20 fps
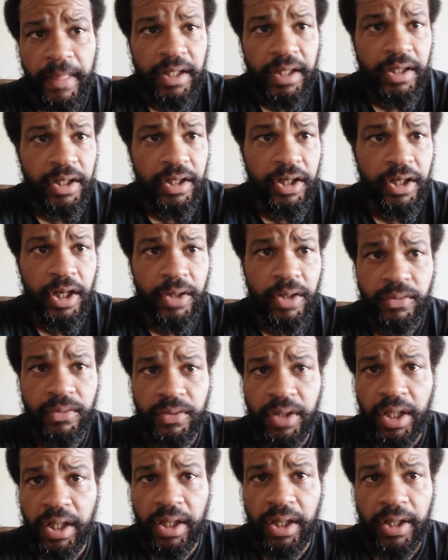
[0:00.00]
you know,
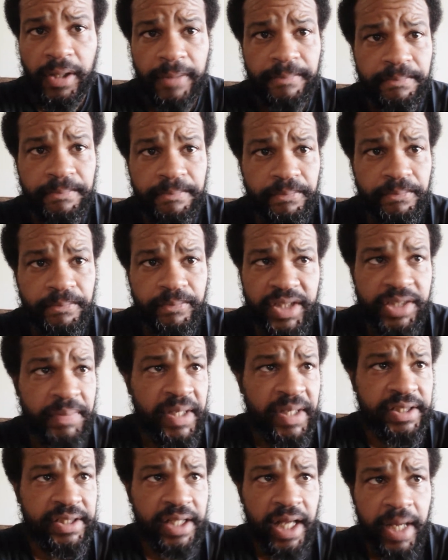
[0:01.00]
uh,
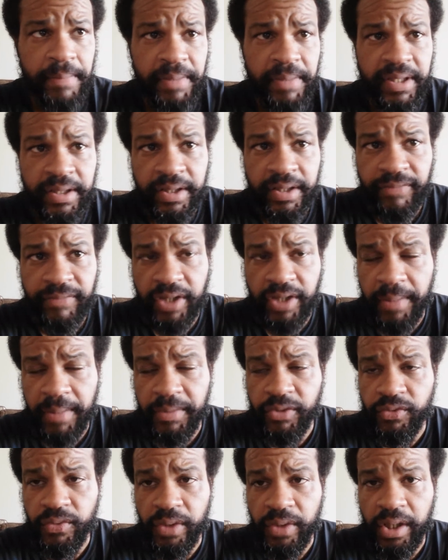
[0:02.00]
smash the like button if you're
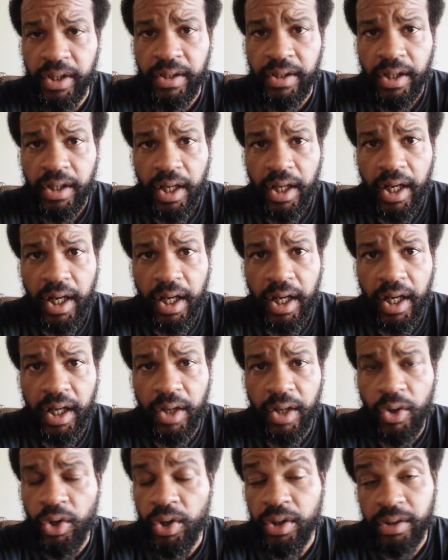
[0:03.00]
coming through here,
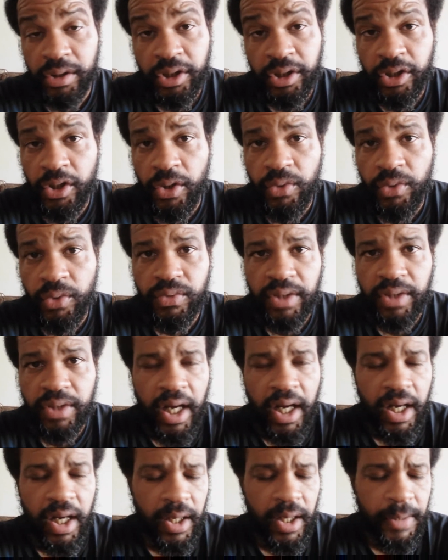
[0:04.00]
uh, or you know,
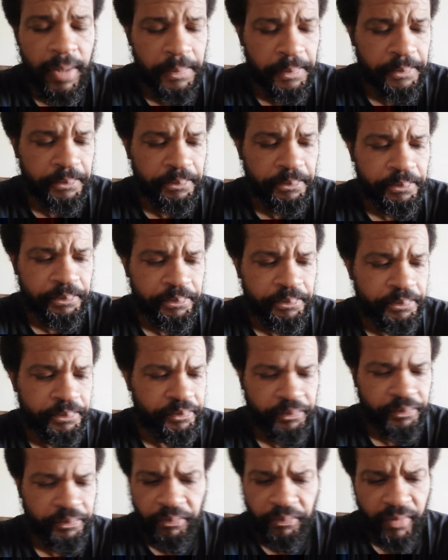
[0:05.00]
um,
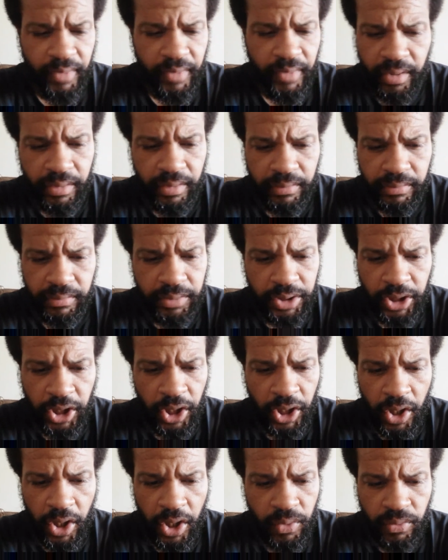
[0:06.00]

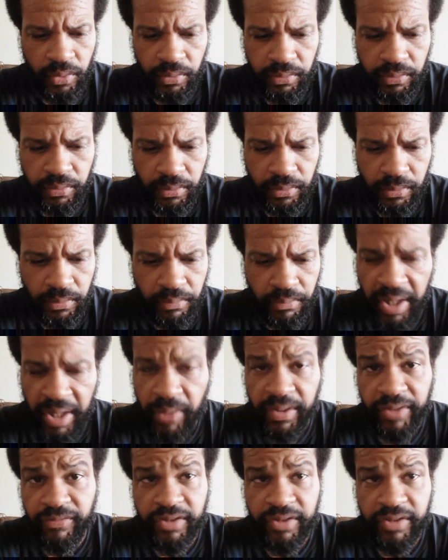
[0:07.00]
you know,
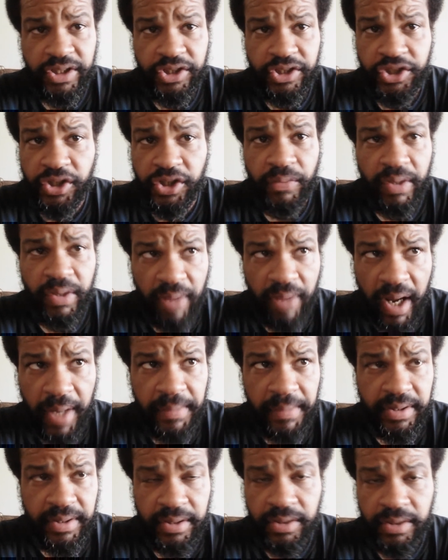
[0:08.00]
Mayweather versus Sugar Ray
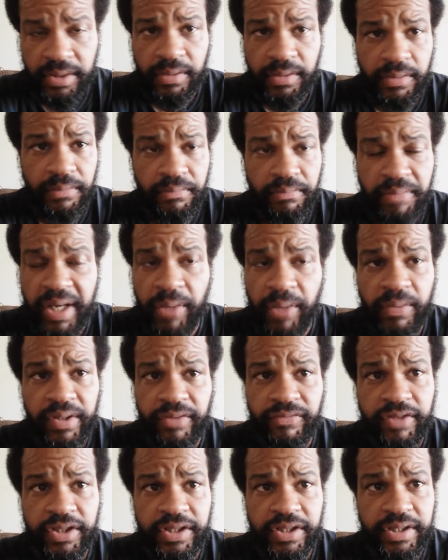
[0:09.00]
Robinson, or
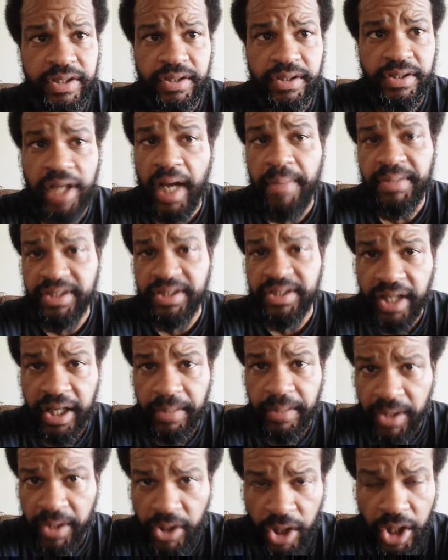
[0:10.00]
Mayweather versus Thomas the
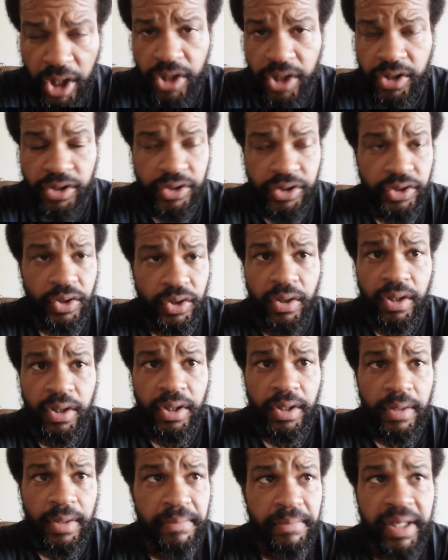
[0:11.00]
Hitman Hearns, or
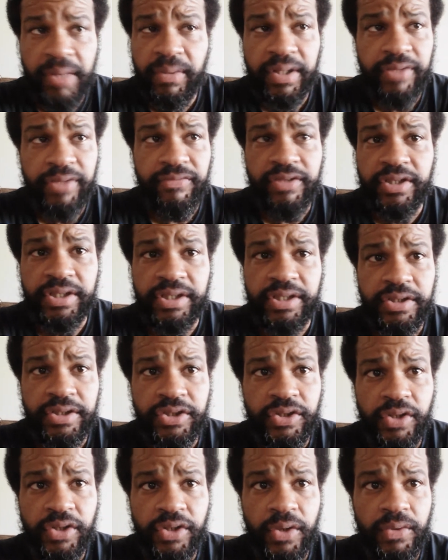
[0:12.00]
Mayweather
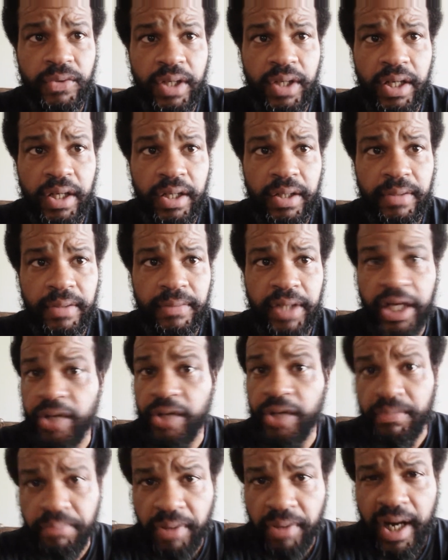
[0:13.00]
versus you know uh,
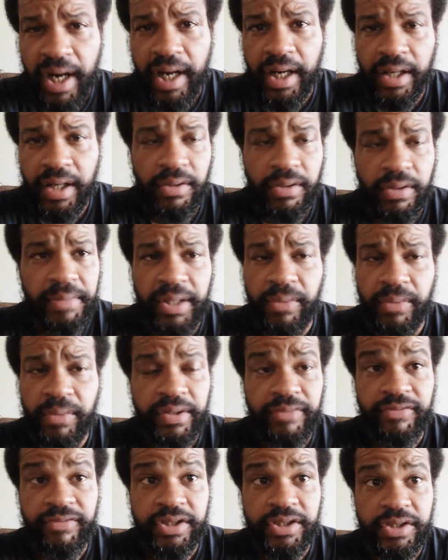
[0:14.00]
Aaron Pryor, or
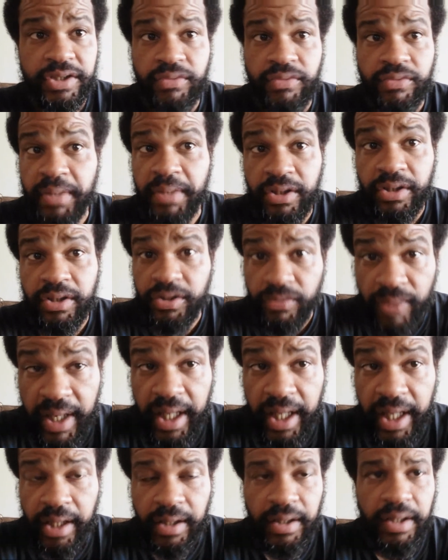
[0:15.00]
Mayweather versus Roberto
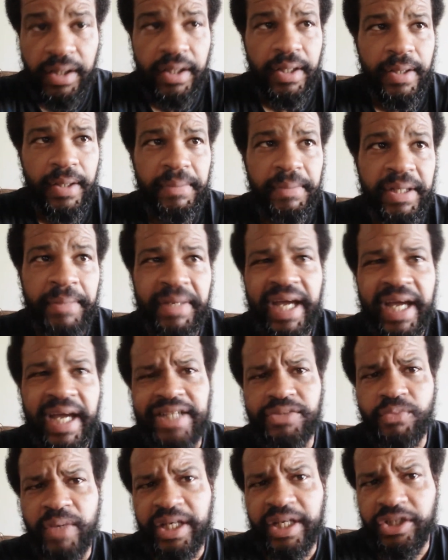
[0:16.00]
Duran. But them
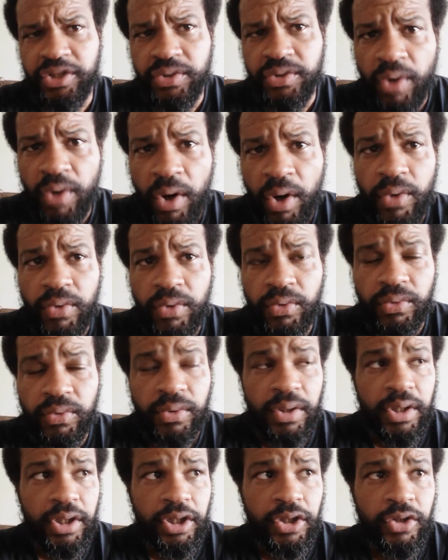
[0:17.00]
guys way too old.
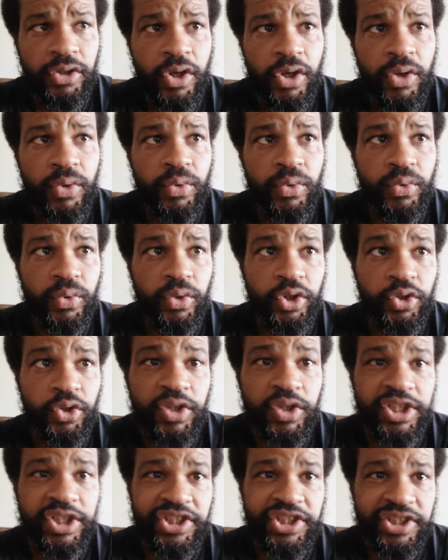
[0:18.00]
You know,
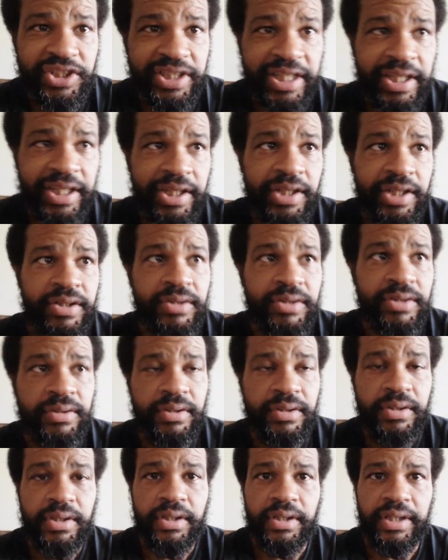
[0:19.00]
you could still
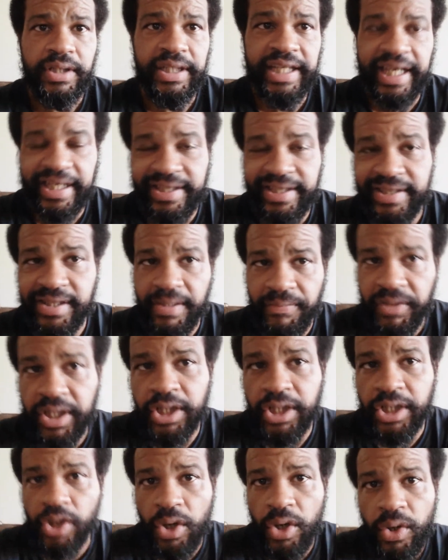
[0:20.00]
get
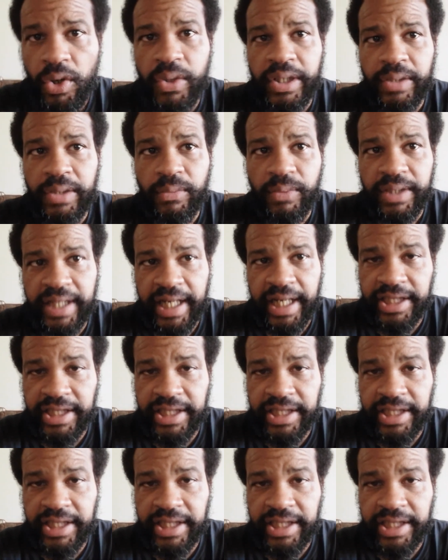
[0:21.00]
something going with an